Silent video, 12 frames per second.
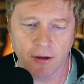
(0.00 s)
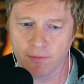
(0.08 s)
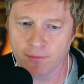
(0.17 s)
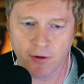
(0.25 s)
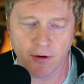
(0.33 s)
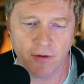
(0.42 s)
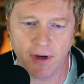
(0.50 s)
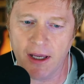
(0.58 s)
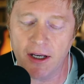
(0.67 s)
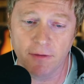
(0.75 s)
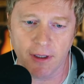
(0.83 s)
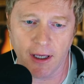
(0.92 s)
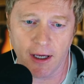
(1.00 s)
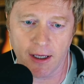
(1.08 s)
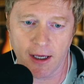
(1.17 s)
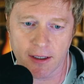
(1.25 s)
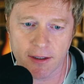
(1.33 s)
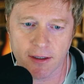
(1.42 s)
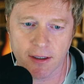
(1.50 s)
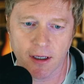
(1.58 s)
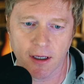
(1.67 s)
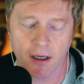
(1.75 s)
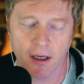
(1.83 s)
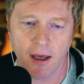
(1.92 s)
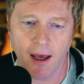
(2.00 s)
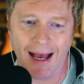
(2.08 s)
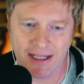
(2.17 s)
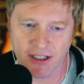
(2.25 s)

creatively, I guess, has a